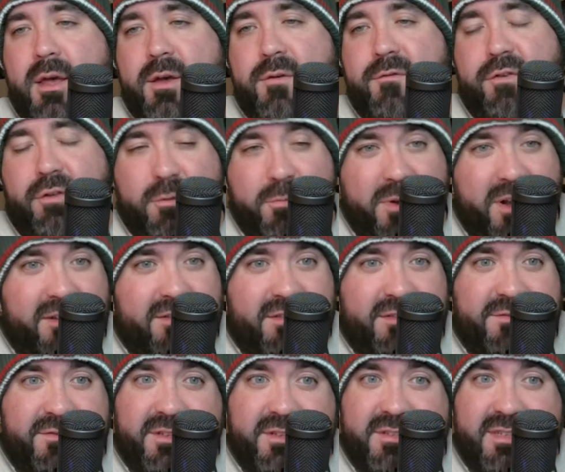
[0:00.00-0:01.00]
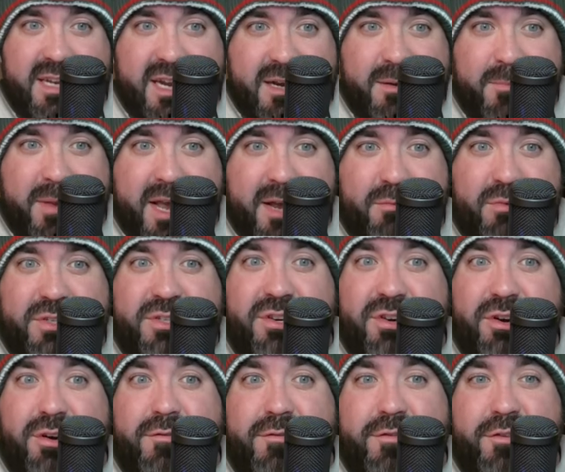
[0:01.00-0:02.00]
Filip Gustavsson's not a bad
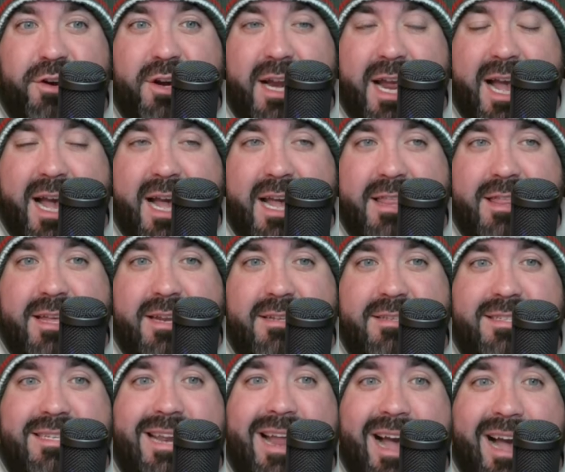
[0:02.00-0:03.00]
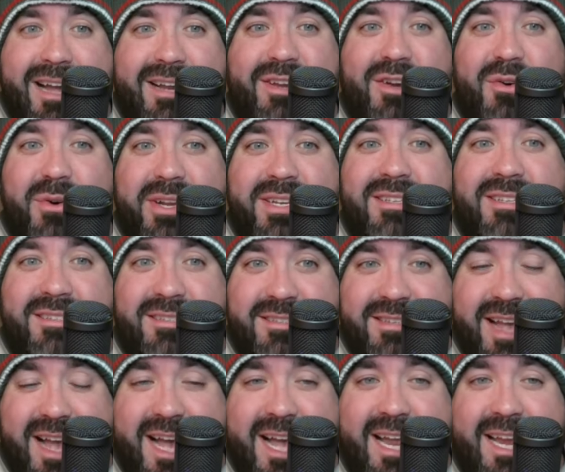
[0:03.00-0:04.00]
return for a guy that is not going to
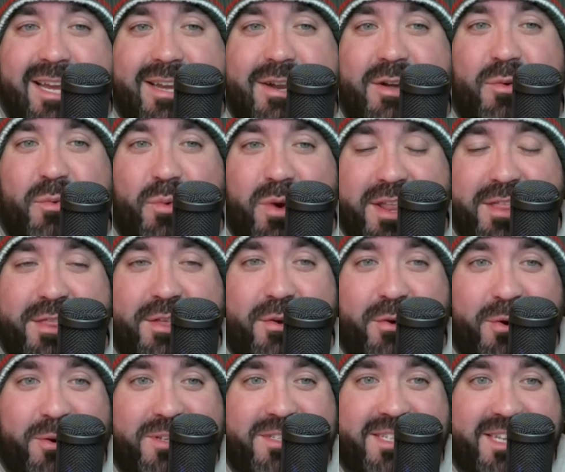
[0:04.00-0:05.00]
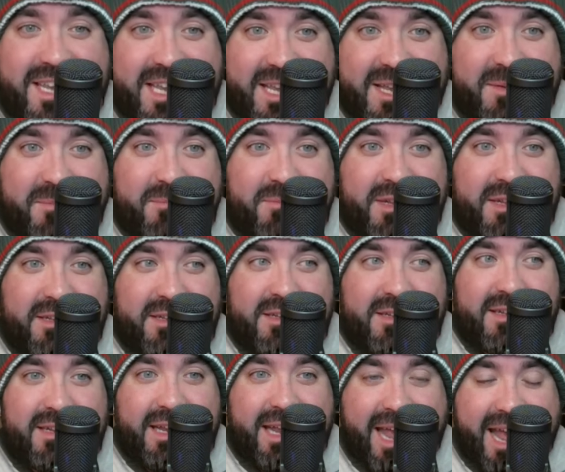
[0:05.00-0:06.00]
sign with your team
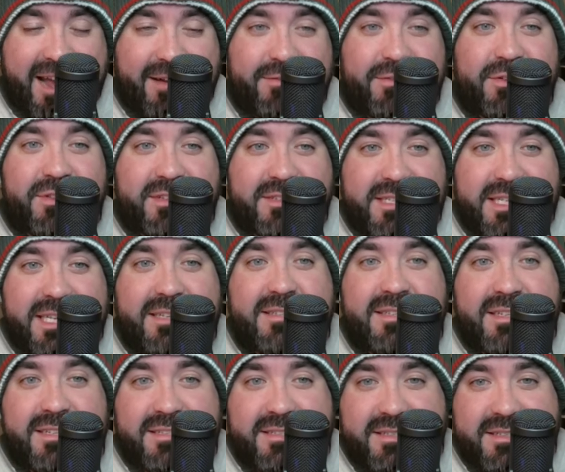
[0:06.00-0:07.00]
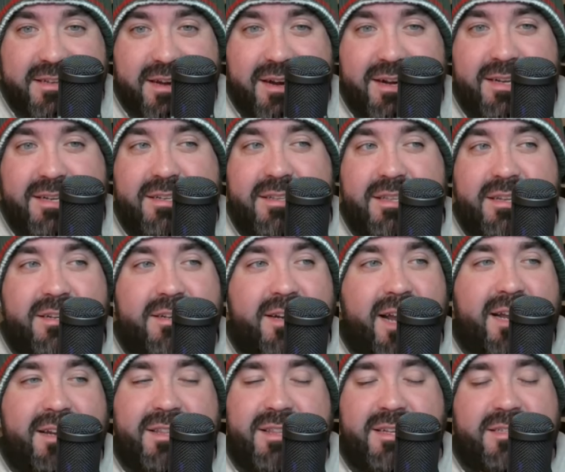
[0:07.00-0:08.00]
after the season is done.
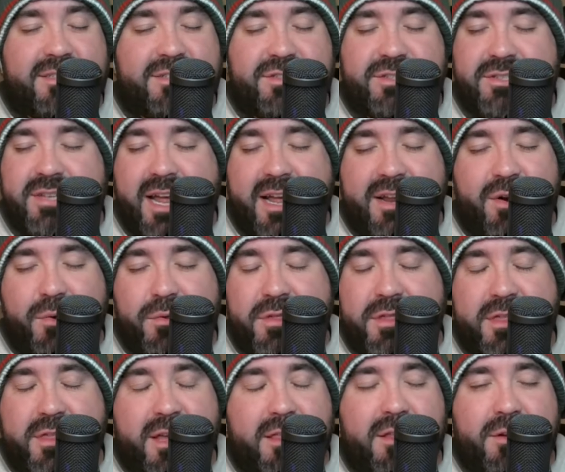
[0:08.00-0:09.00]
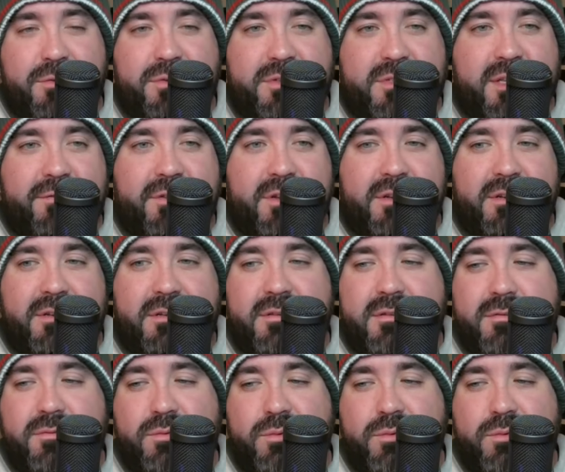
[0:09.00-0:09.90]
I don't think there was even